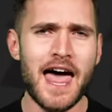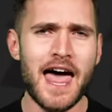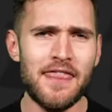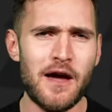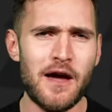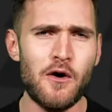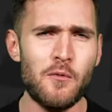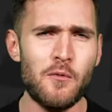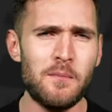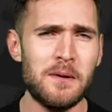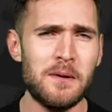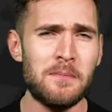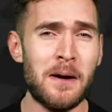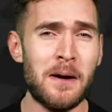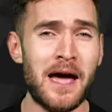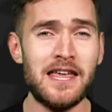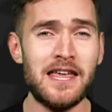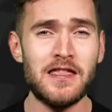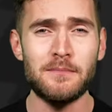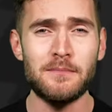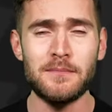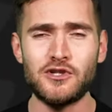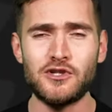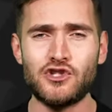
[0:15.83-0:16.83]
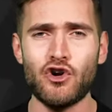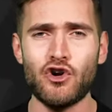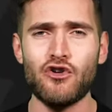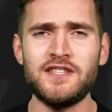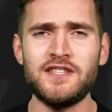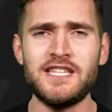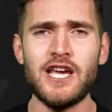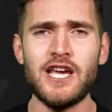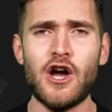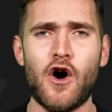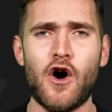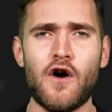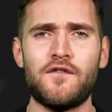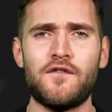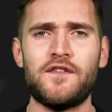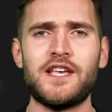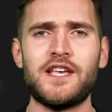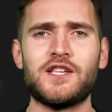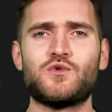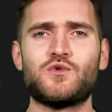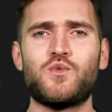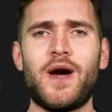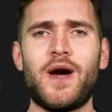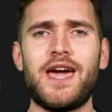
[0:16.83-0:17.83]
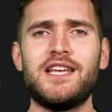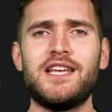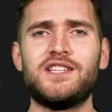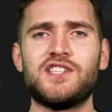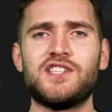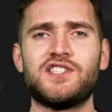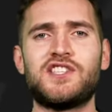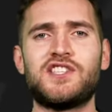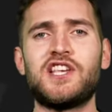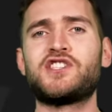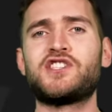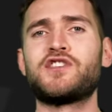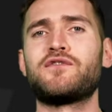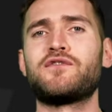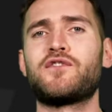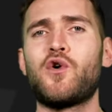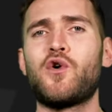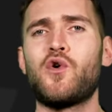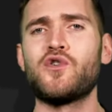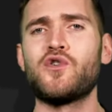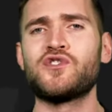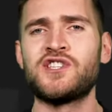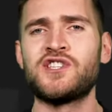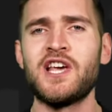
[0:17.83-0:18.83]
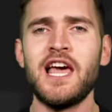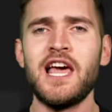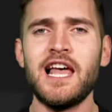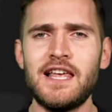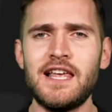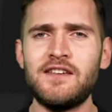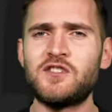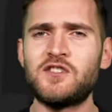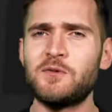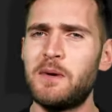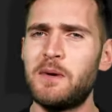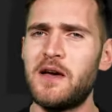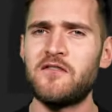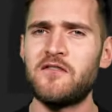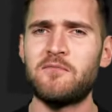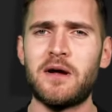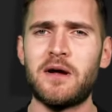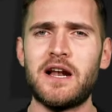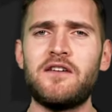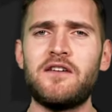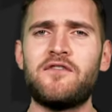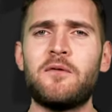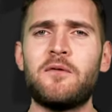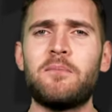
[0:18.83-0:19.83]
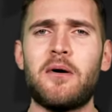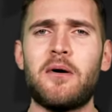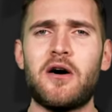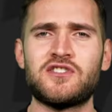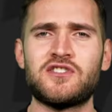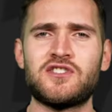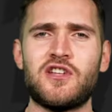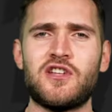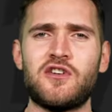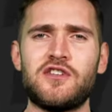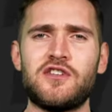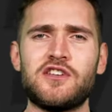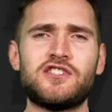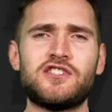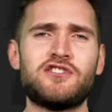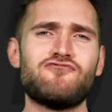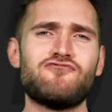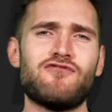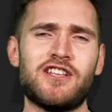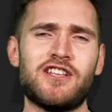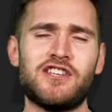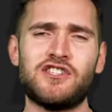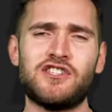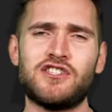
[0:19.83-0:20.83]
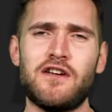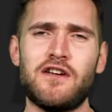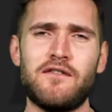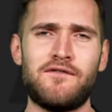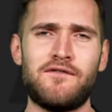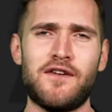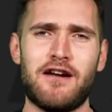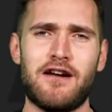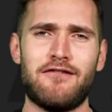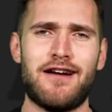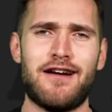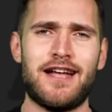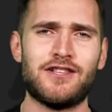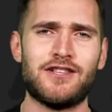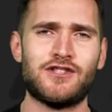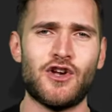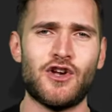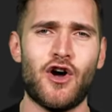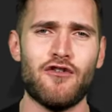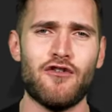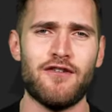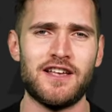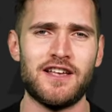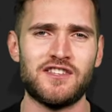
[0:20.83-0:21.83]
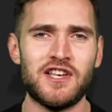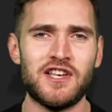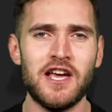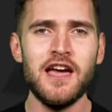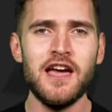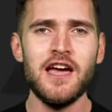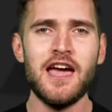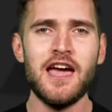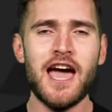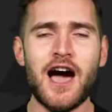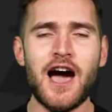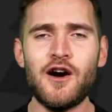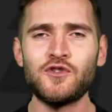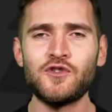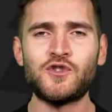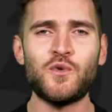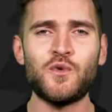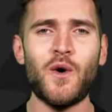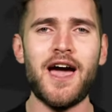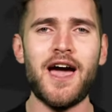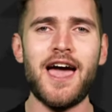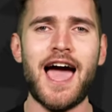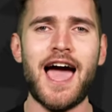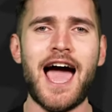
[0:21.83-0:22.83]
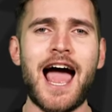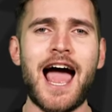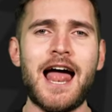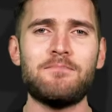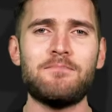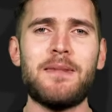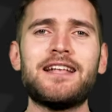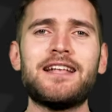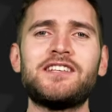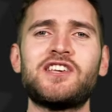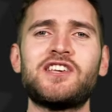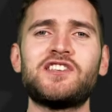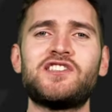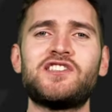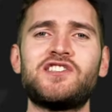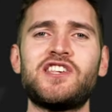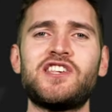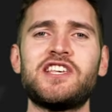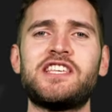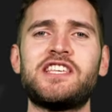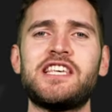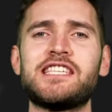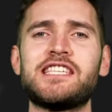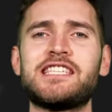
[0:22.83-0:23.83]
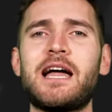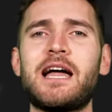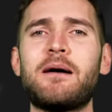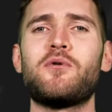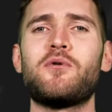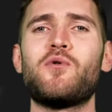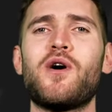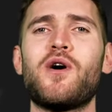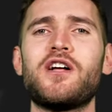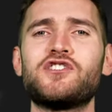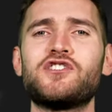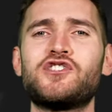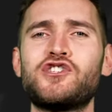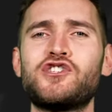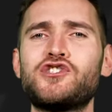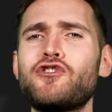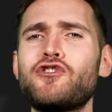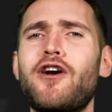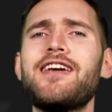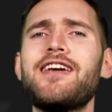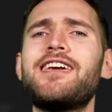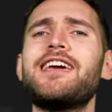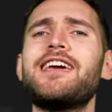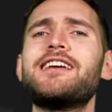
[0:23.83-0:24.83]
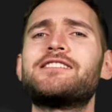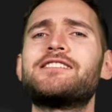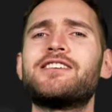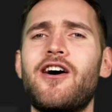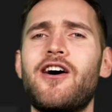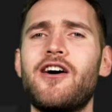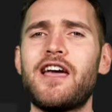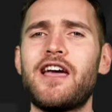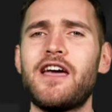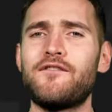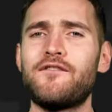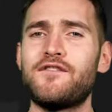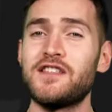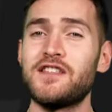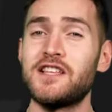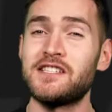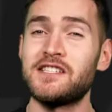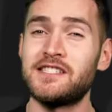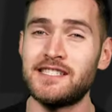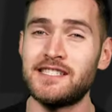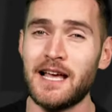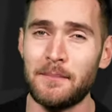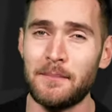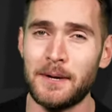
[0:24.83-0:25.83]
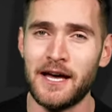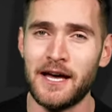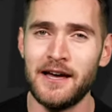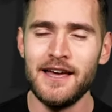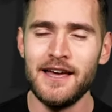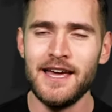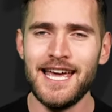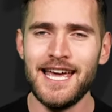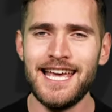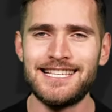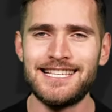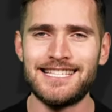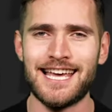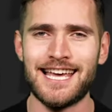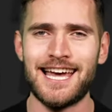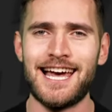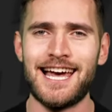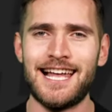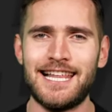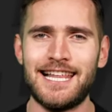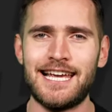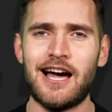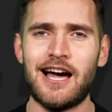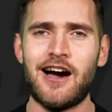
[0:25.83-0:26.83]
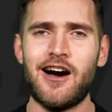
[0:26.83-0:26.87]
and they will be paying the majority of his wages. This, of course, leaves a bit of money for Barcelona to register Ferran Torres. Elsewhere, and Manchester City's number one striking target for the summer is Erling